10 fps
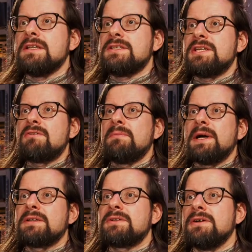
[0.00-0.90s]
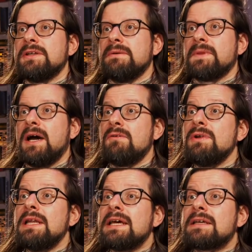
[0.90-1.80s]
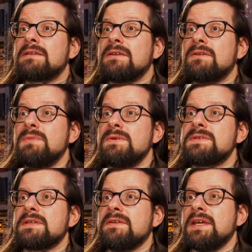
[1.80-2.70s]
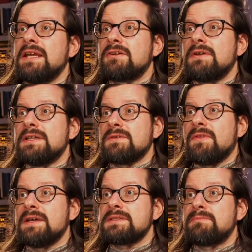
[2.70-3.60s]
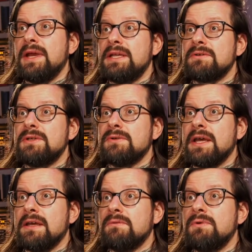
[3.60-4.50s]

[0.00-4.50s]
Jeremiah Turner, I really liked the music in the end credits of last Patreon Q&A.